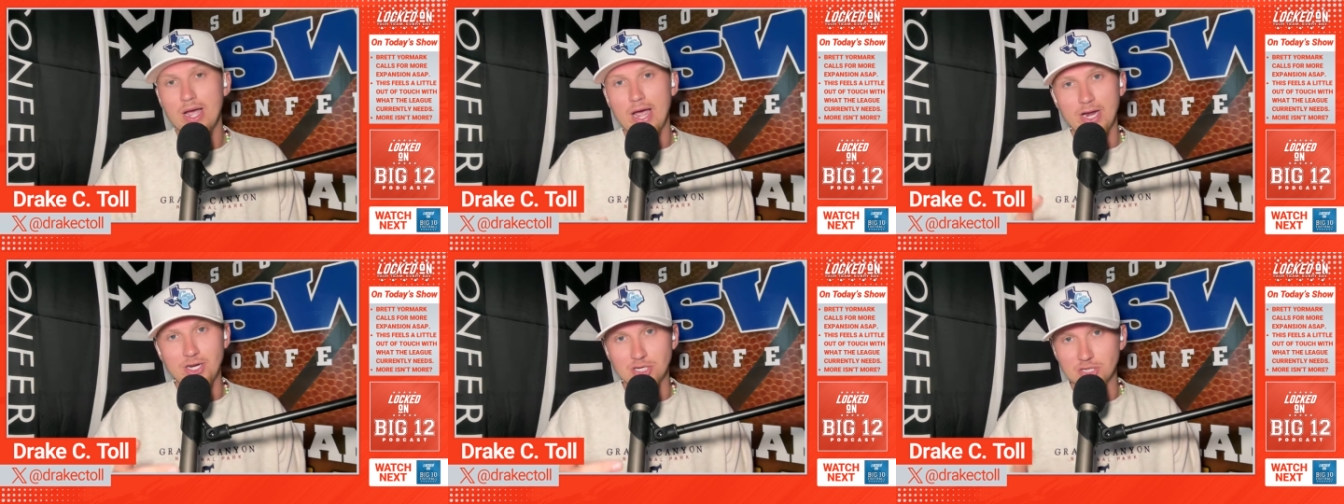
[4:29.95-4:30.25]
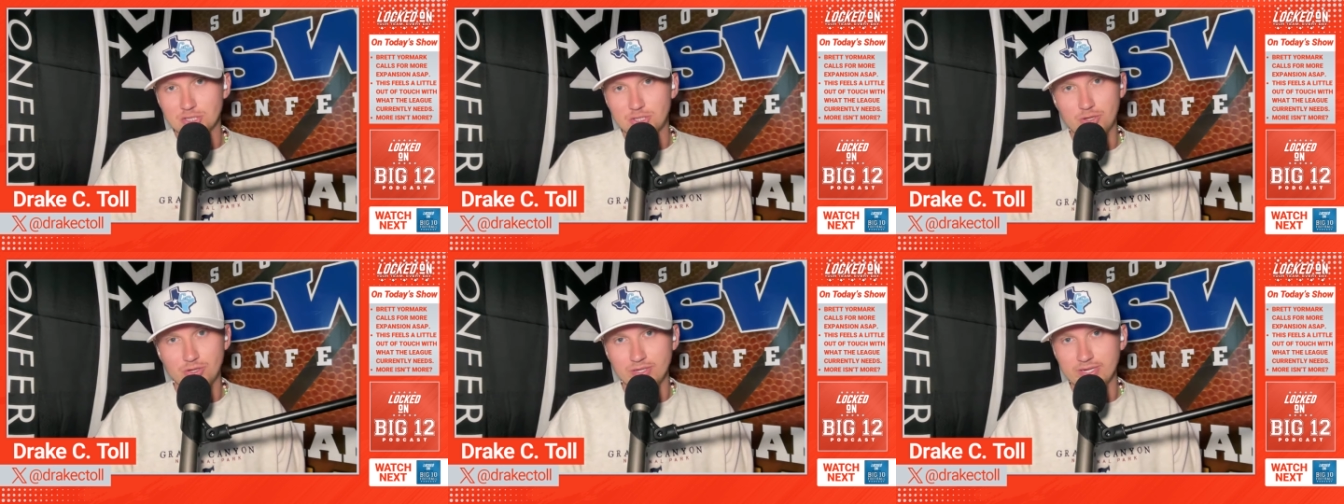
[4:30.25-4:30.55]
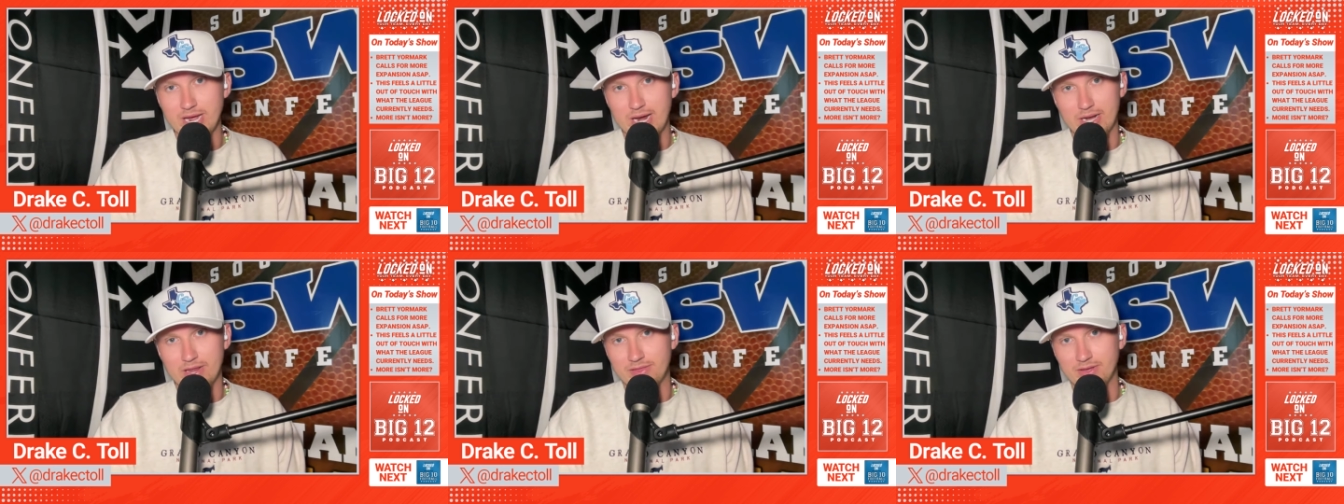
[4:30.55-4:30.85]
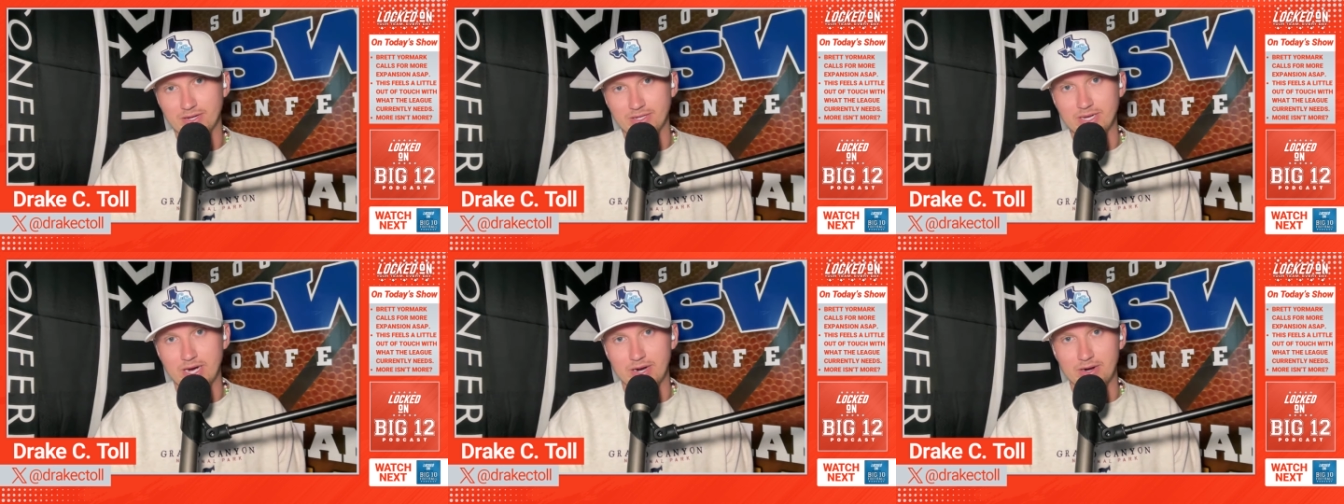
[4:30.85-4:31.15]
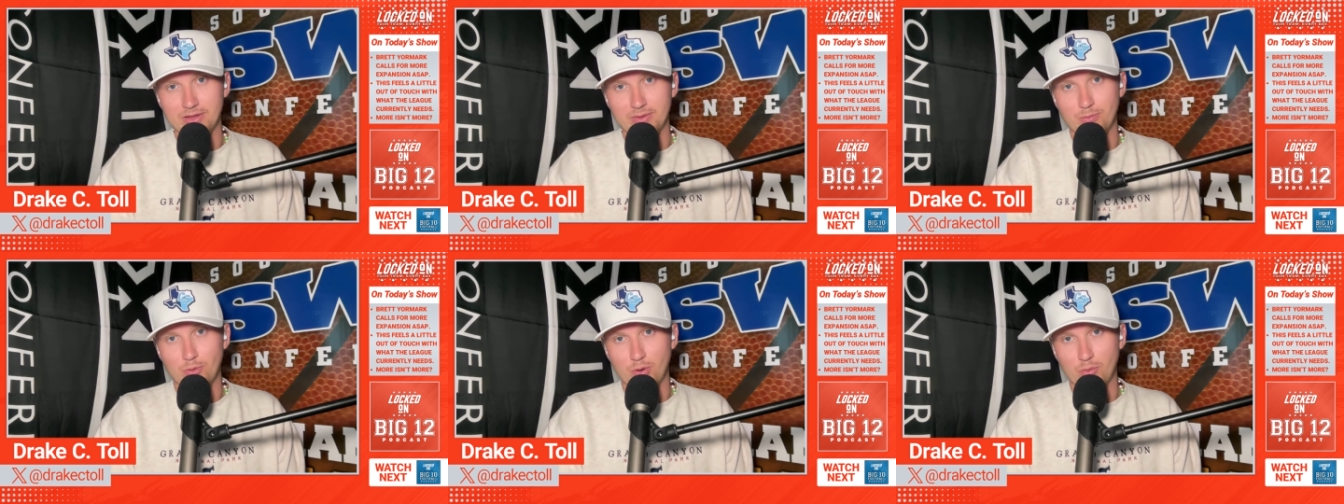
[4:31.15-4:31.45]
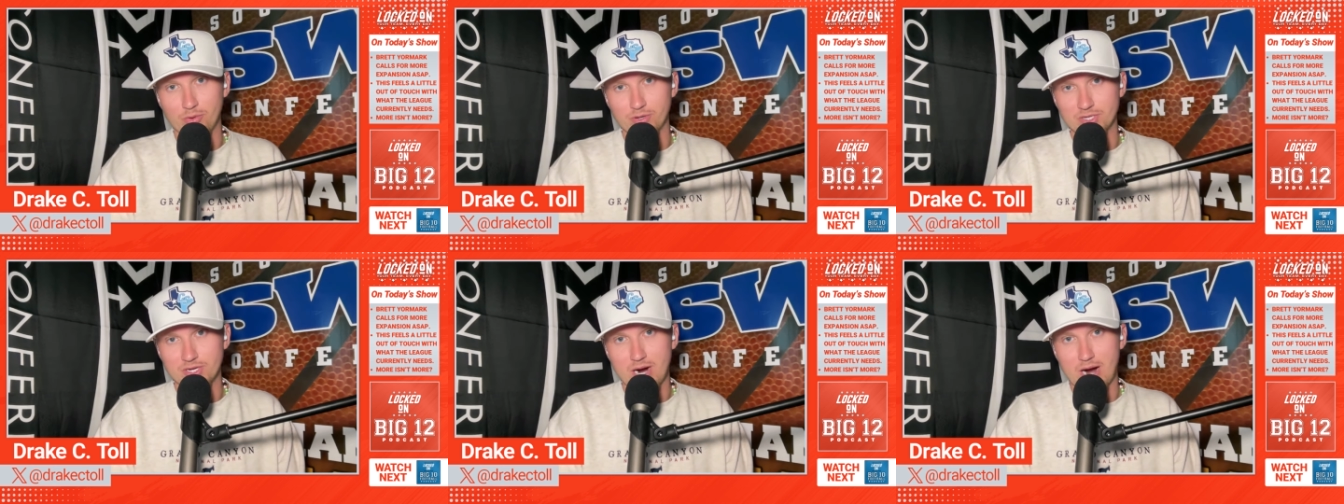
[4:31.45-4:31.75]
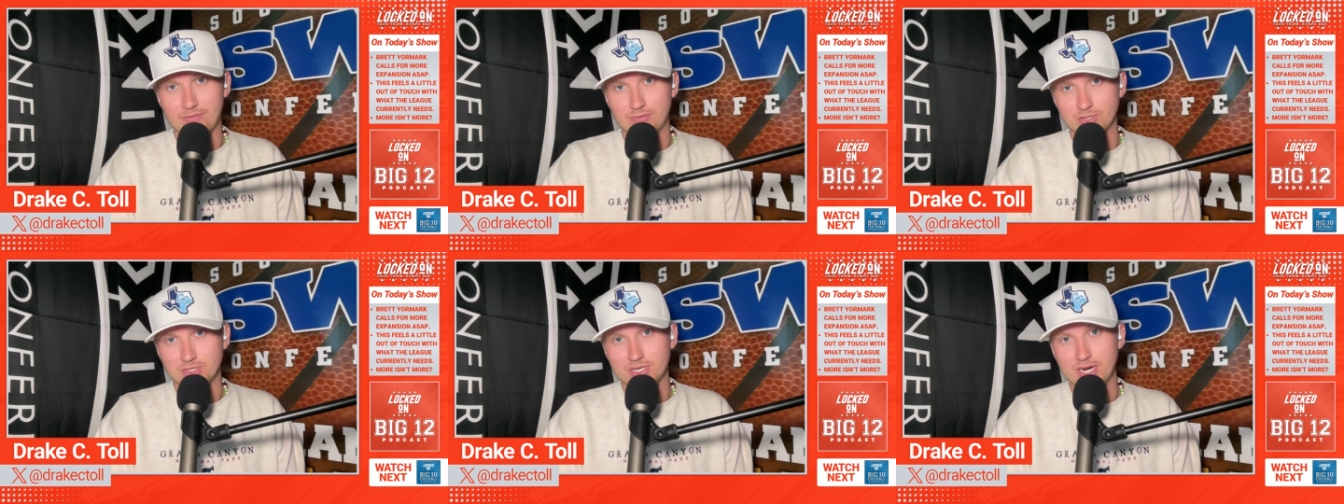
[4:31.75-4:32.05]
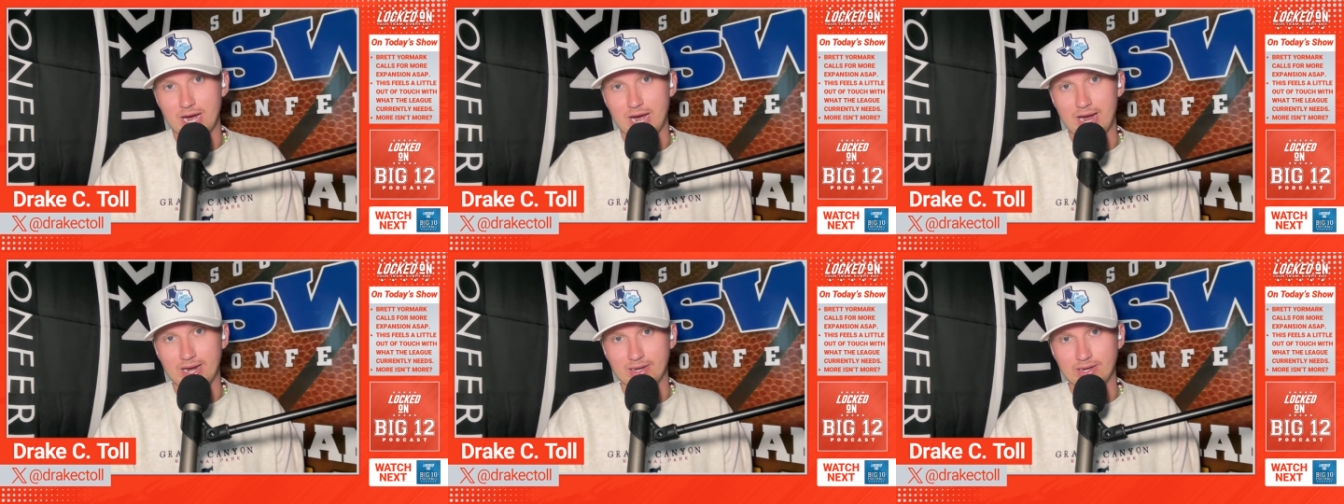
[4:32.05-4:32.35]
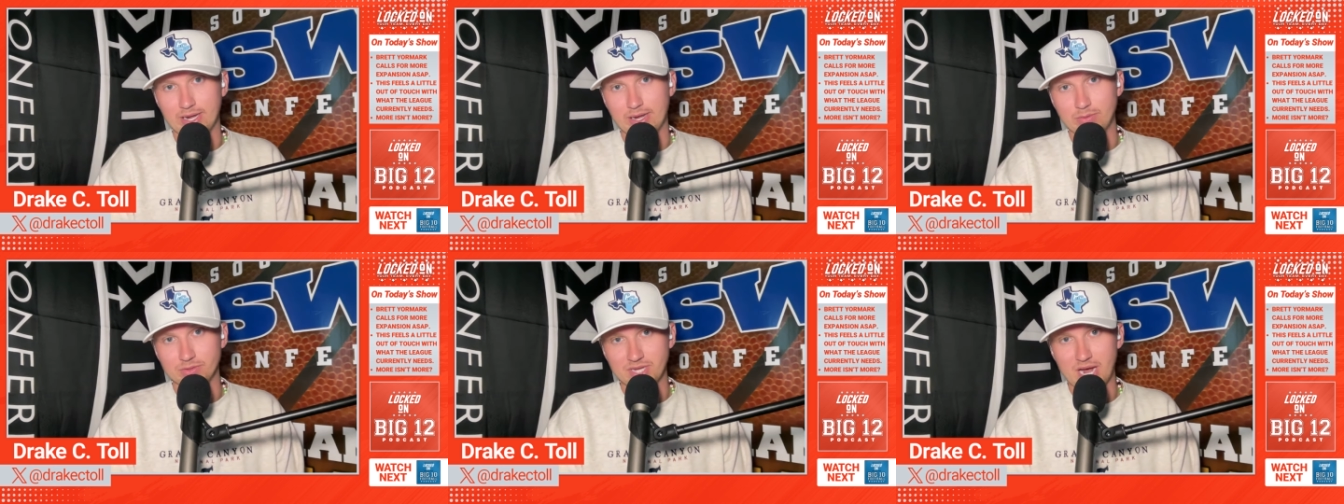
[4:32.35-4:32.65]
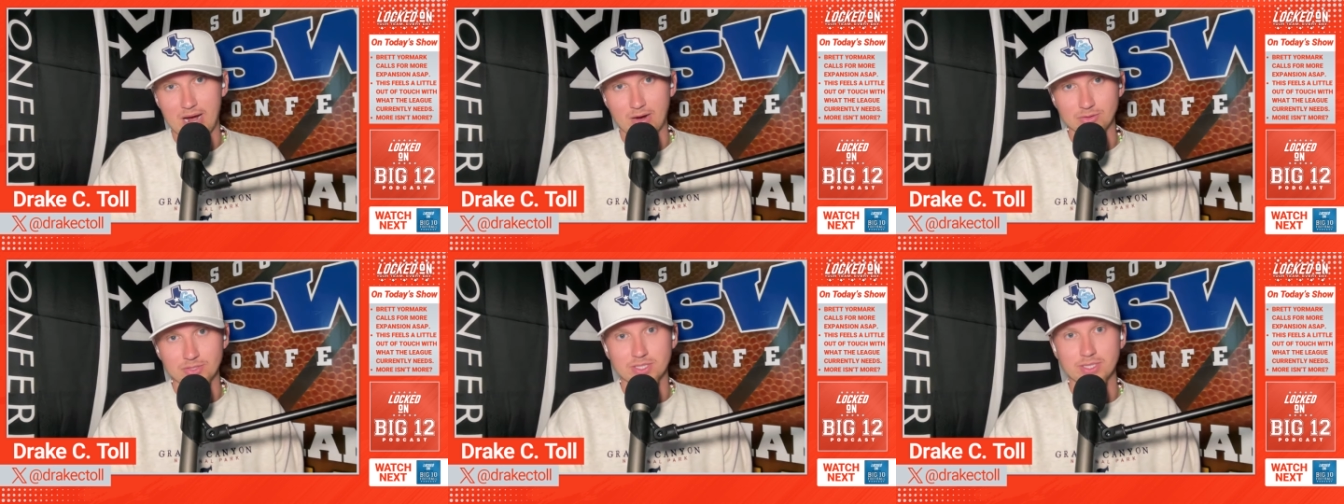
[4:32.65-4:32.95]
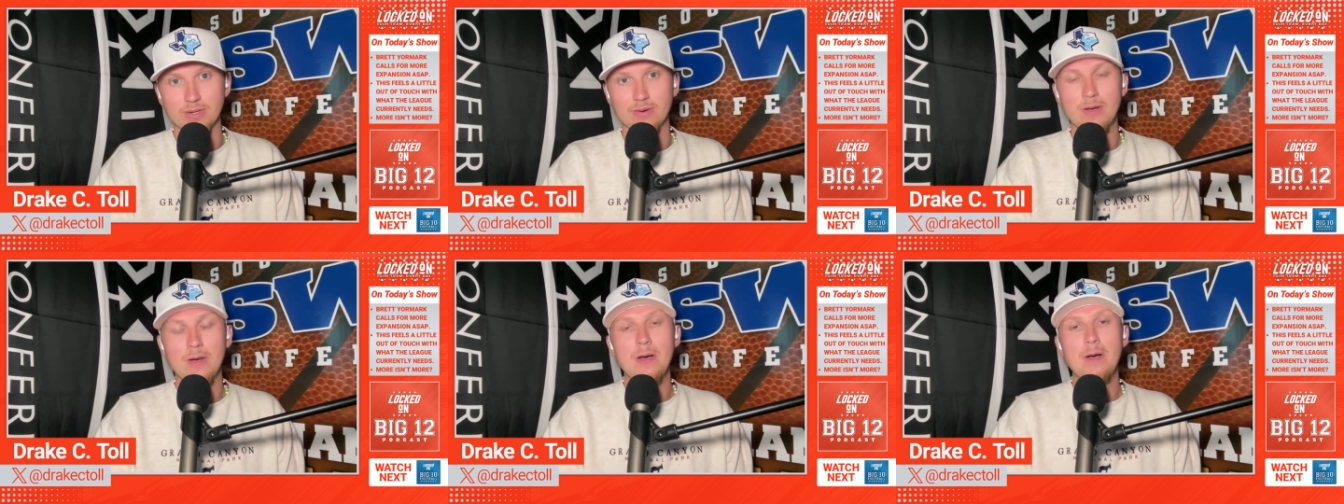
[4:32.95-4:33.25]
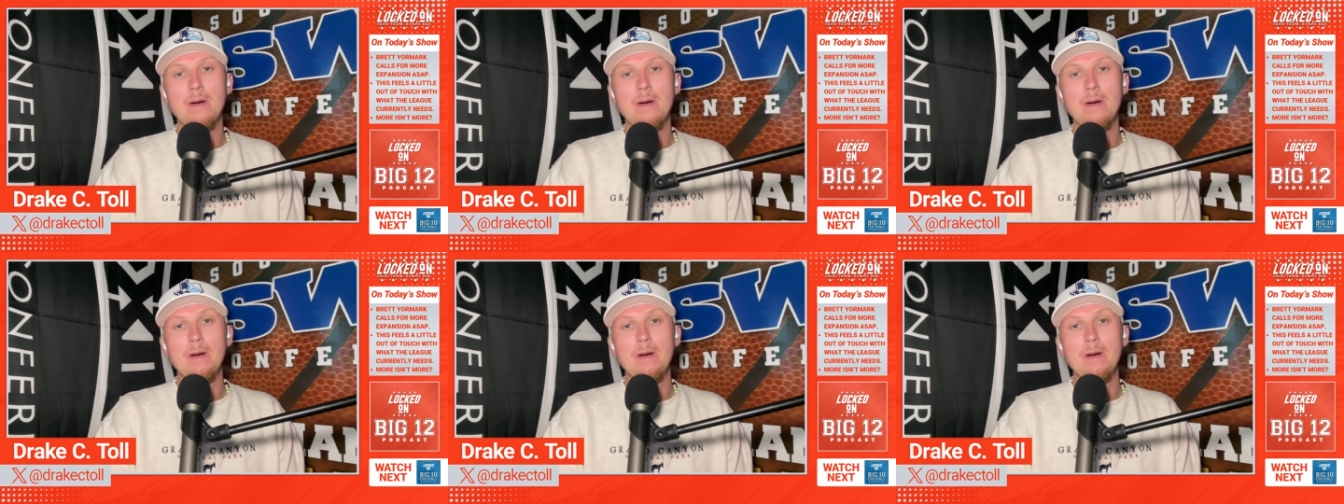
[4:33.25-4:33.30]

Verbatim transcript: And just couldn't get anything done to the point where his conference conference died and he was ousted.